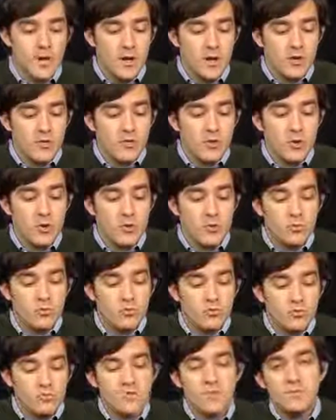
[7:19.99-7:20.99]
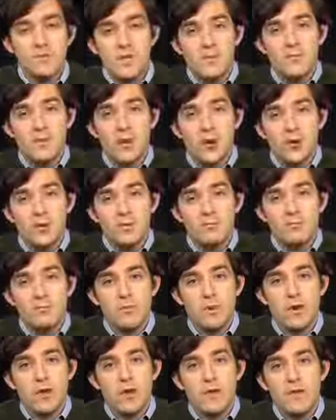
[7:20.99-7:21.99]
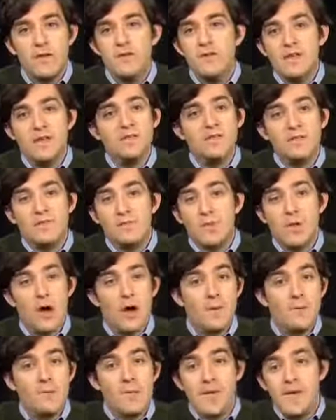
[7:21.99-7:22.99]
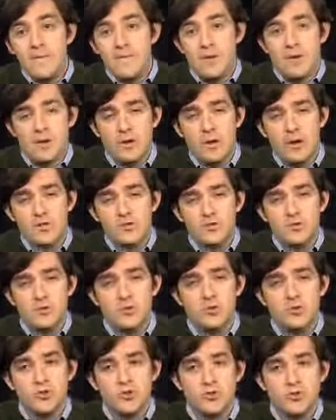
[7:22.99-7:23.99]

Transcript: So, simply put, even if a law may be unconstitutional,